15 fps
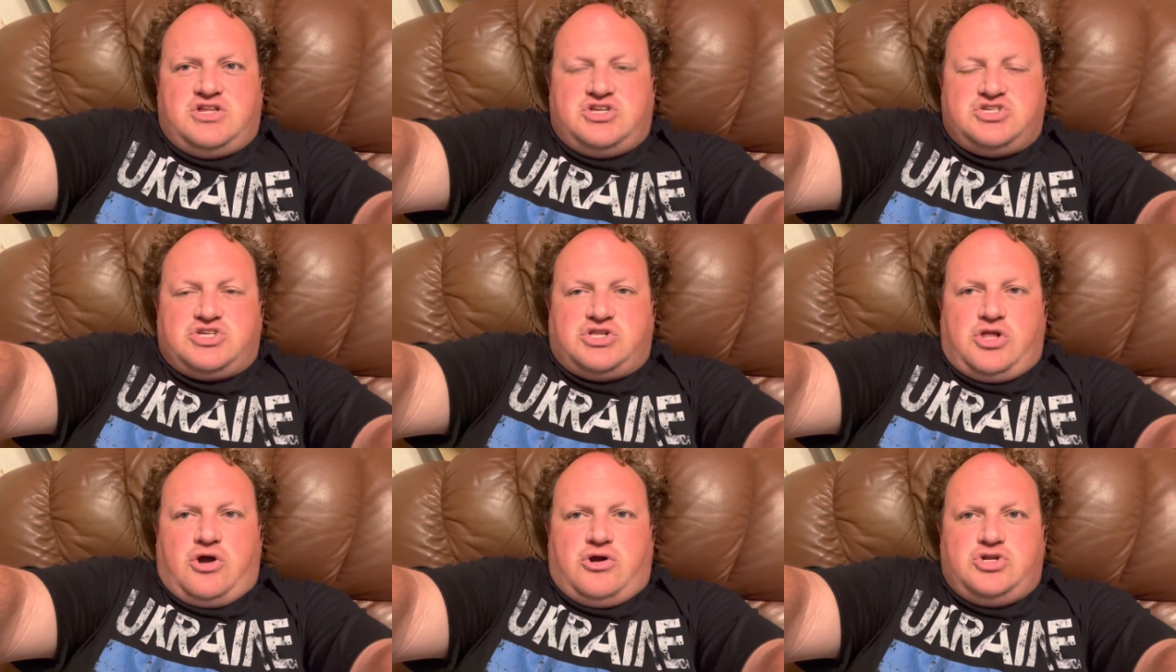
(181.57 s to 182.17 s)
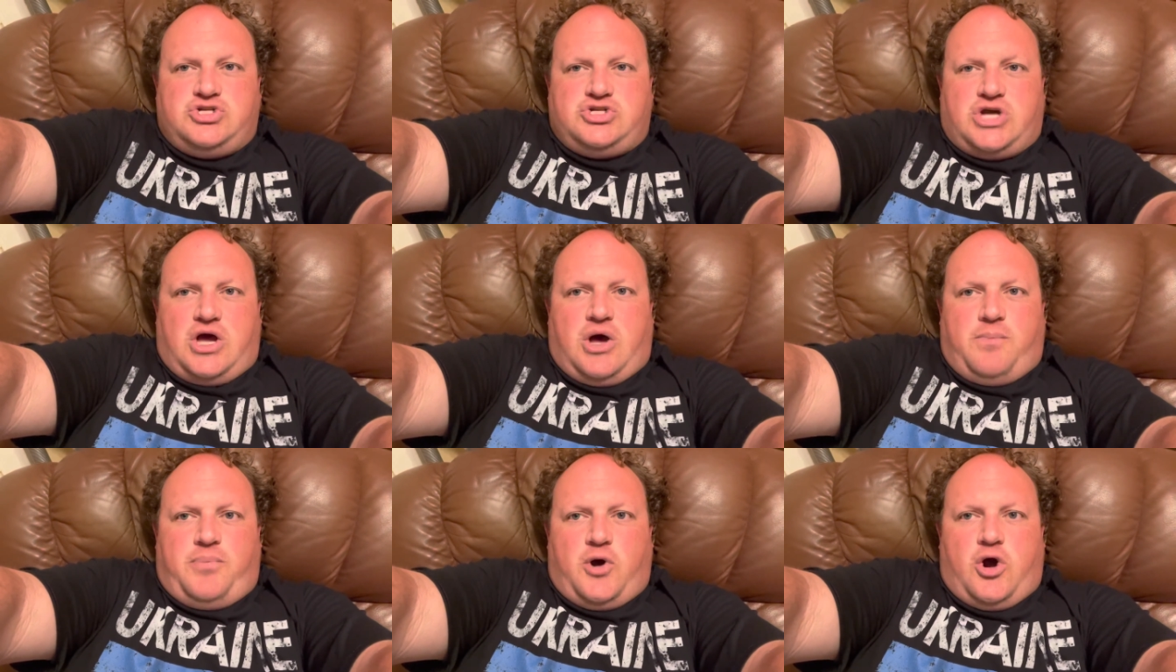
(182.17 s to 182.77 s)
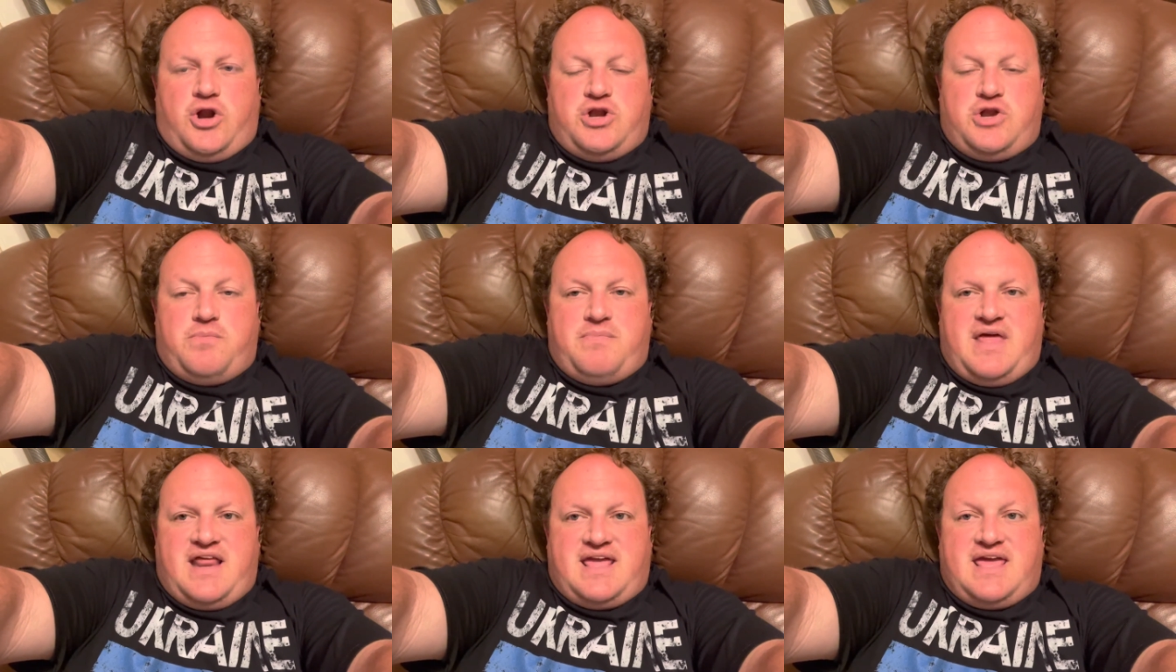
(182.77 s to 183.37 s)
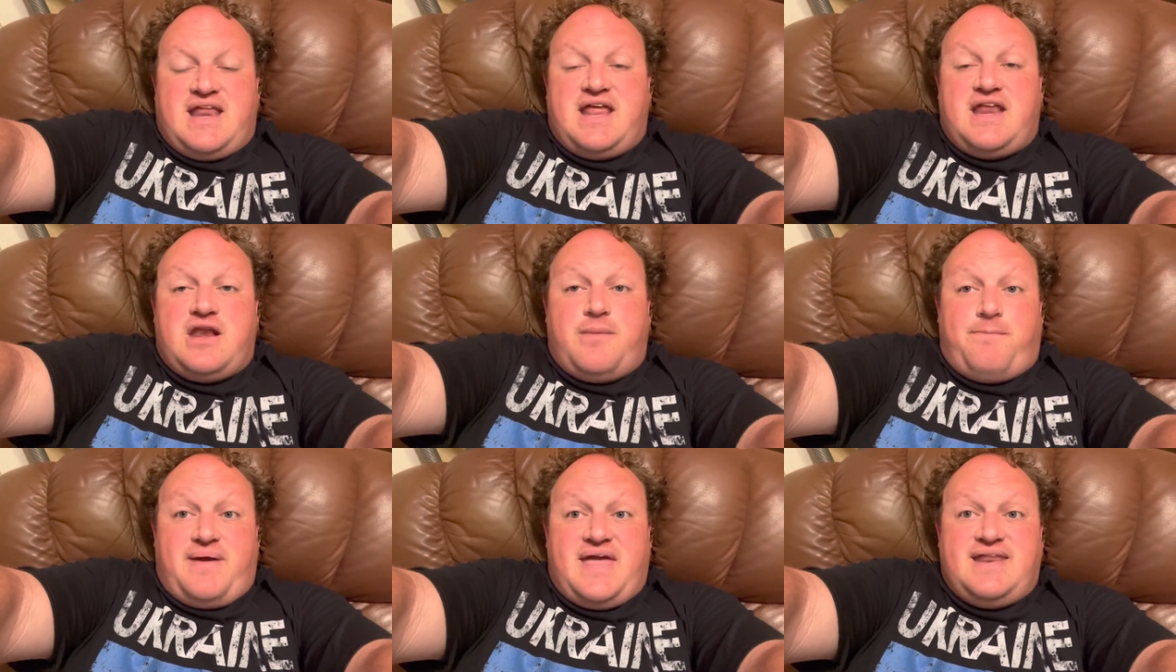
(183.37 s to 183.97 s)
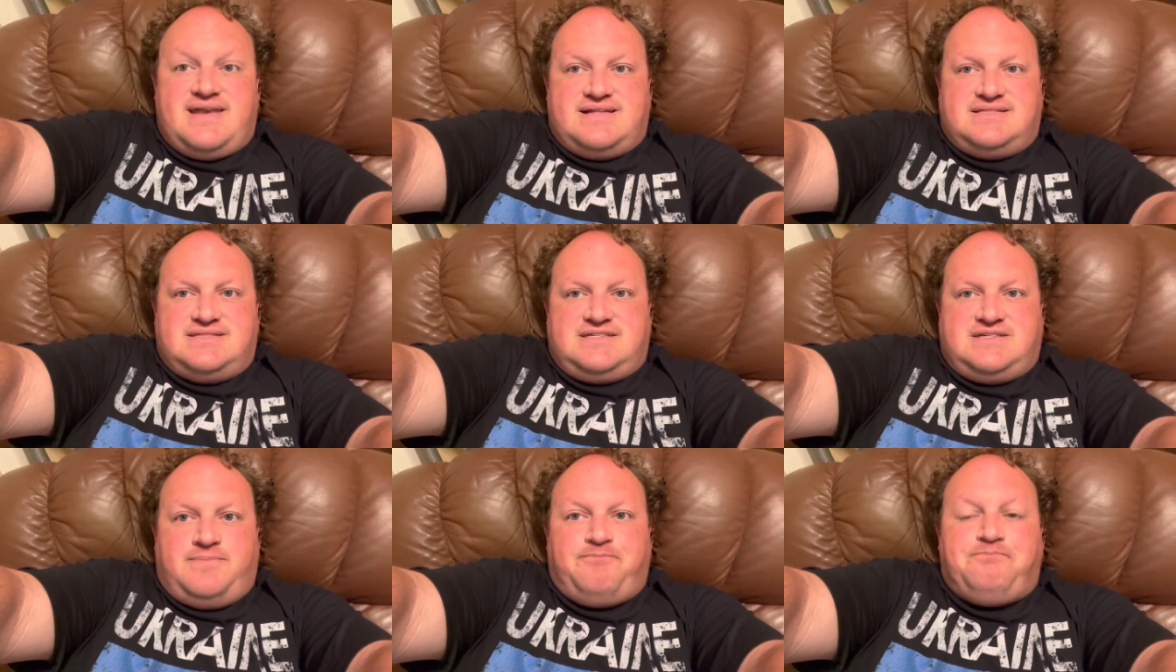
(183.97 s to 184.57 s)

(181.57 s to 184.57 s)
is a large part of Dominican independence.